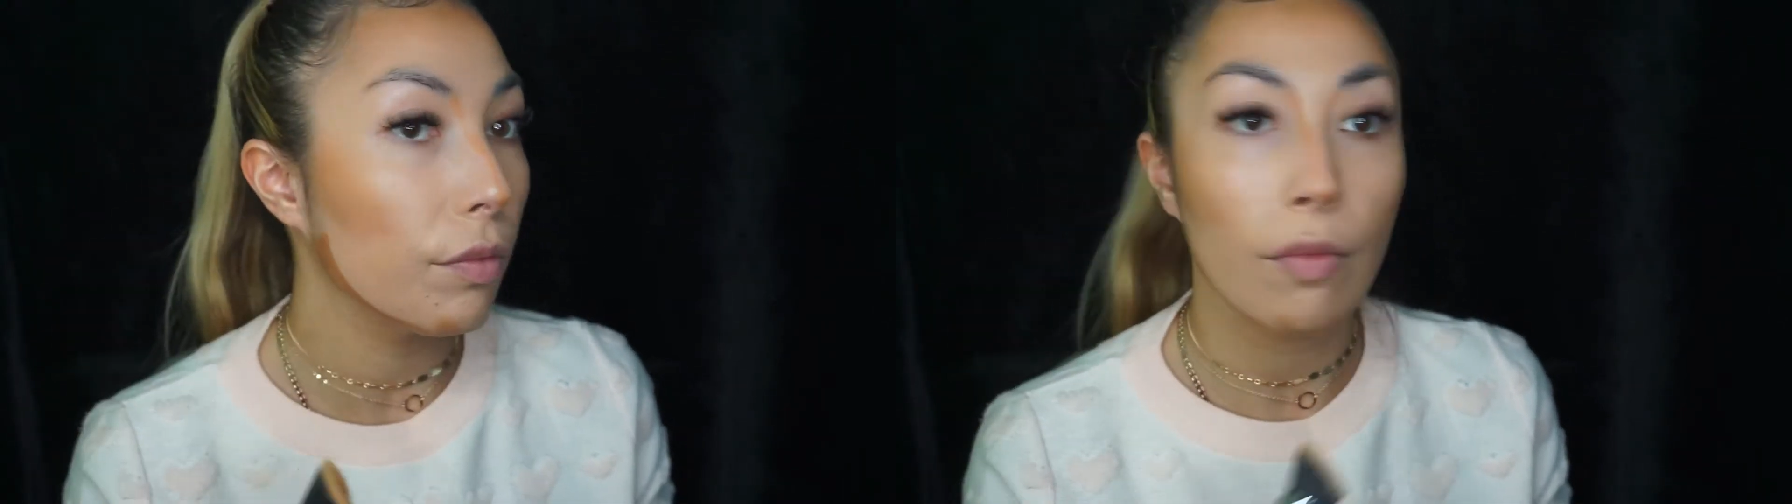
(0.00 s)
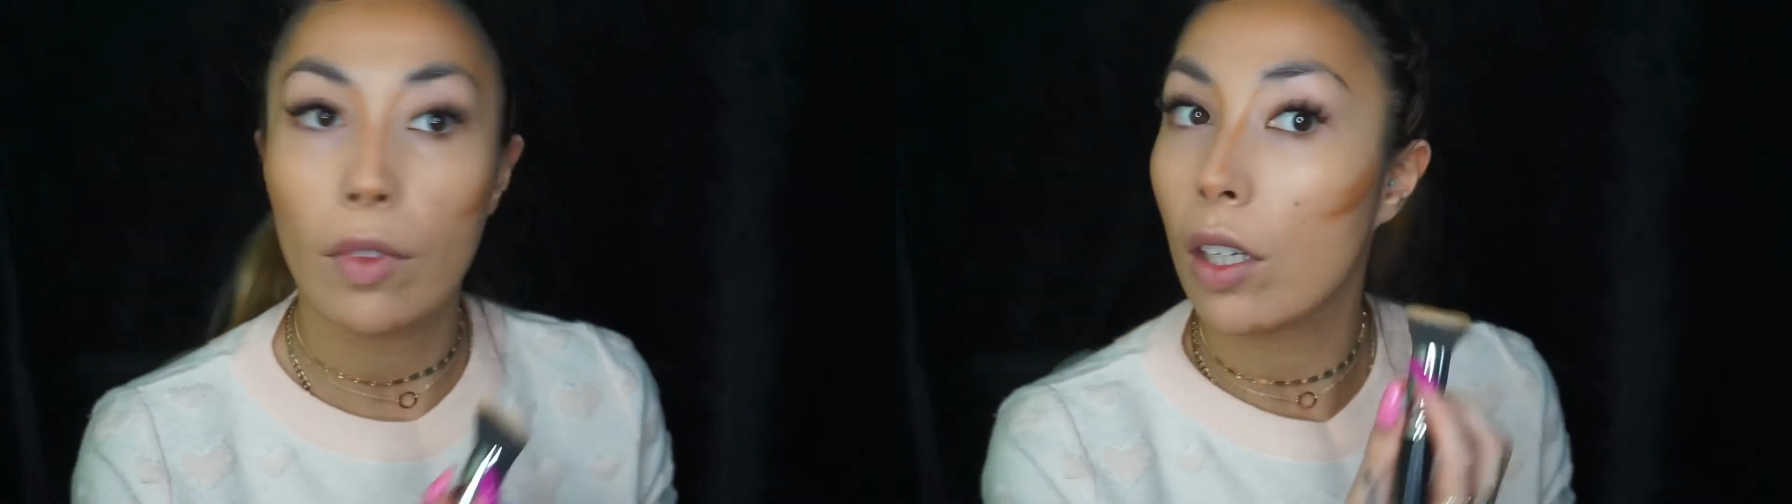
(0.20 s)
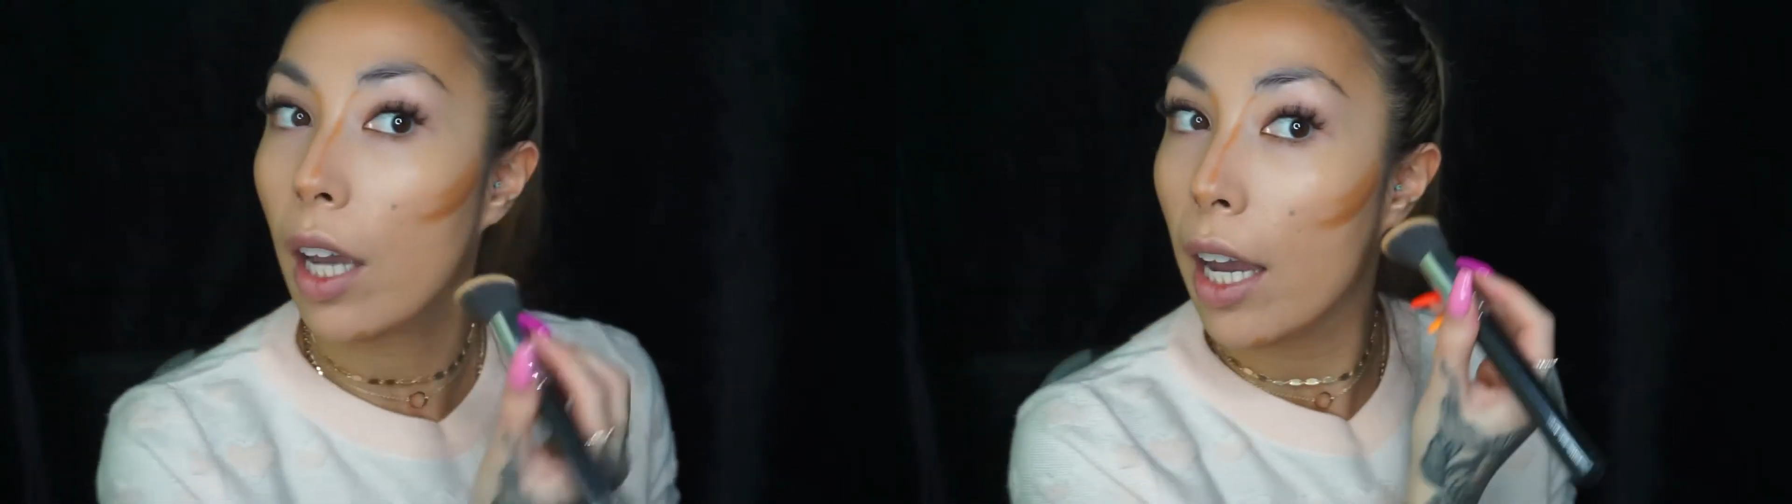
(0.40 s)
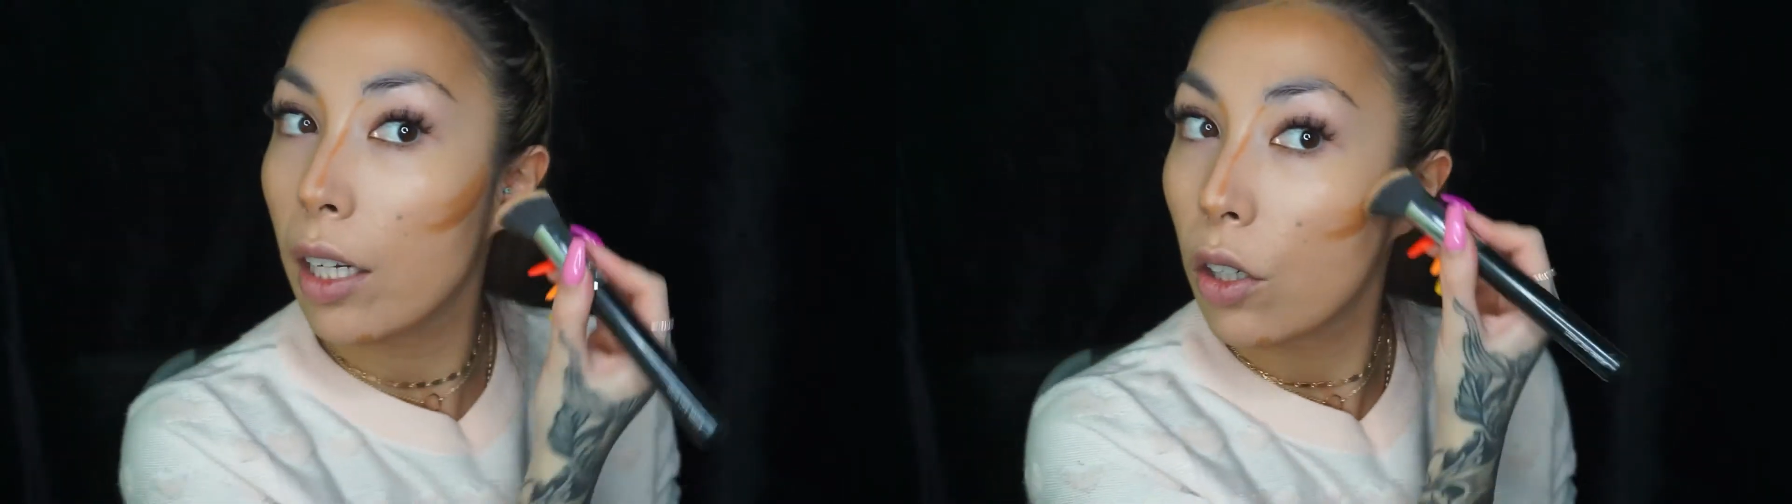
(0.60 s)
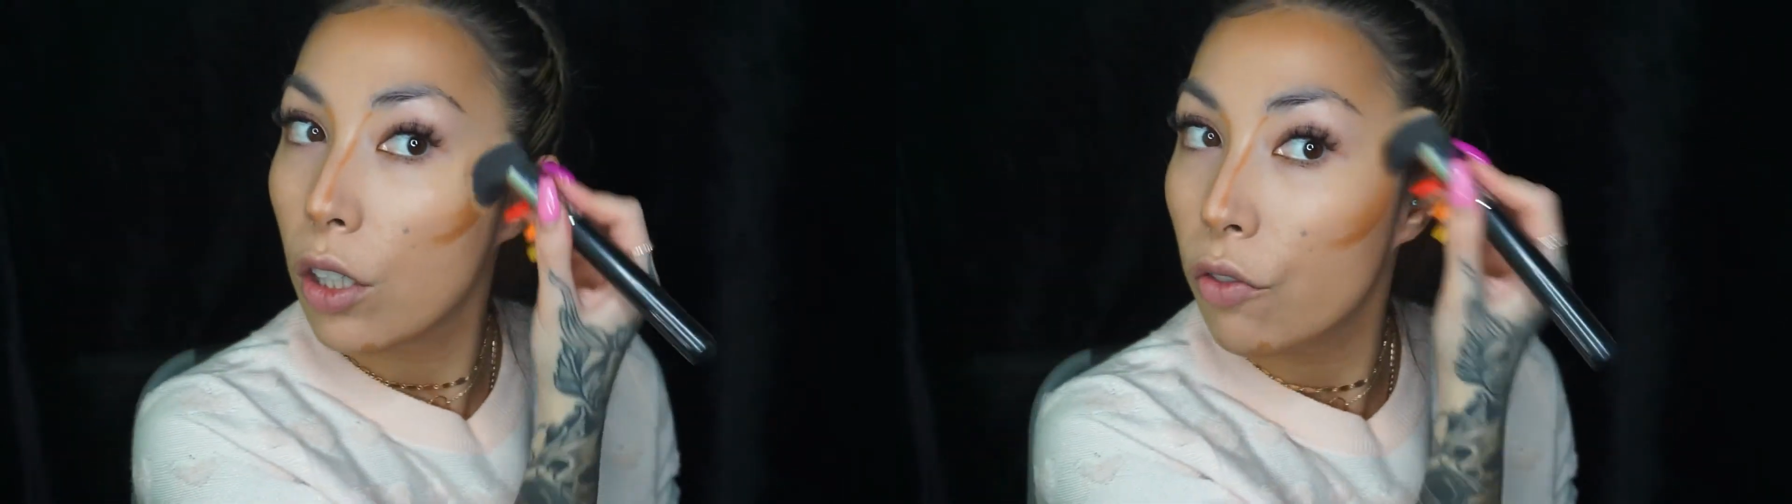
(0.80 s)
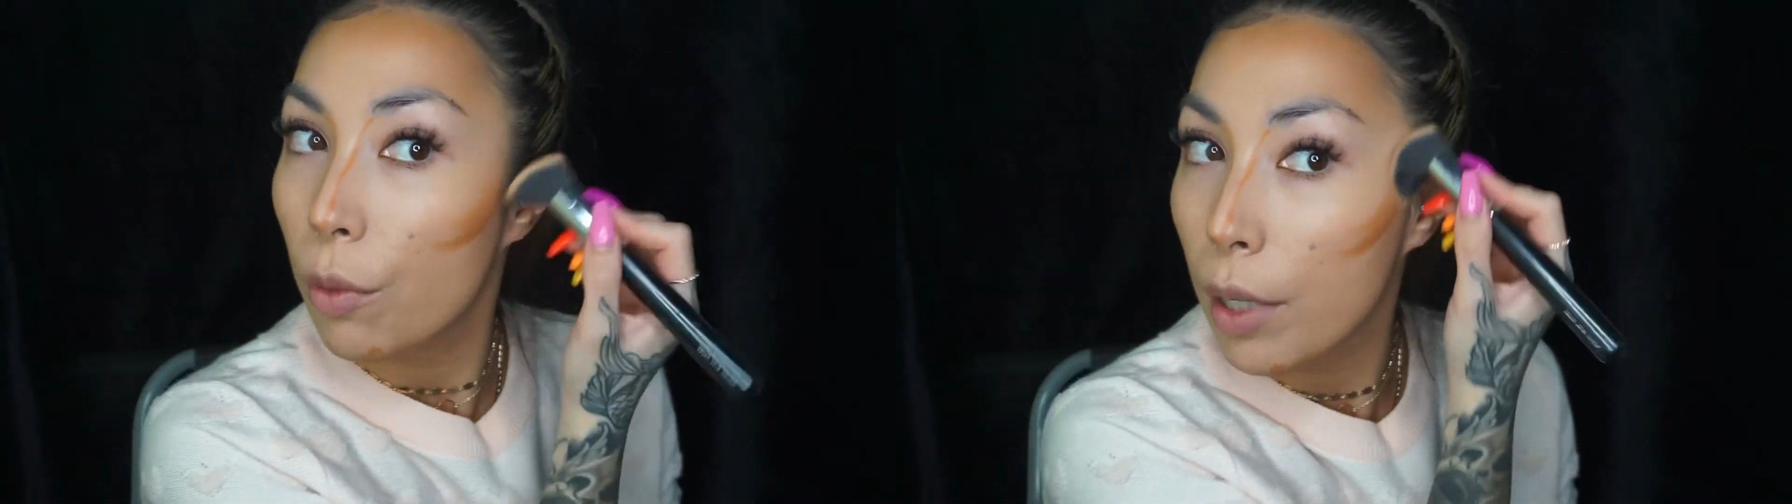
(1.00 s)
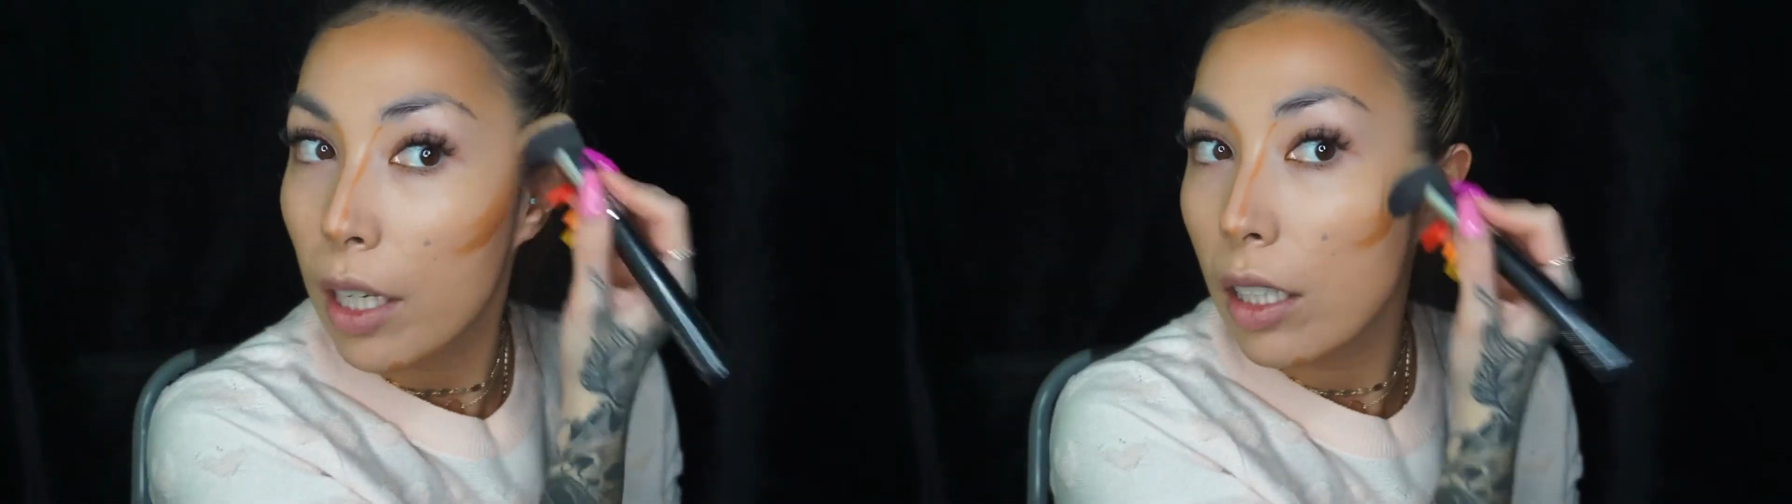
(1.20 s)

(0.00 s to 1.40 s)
Okay, I'm going to repeat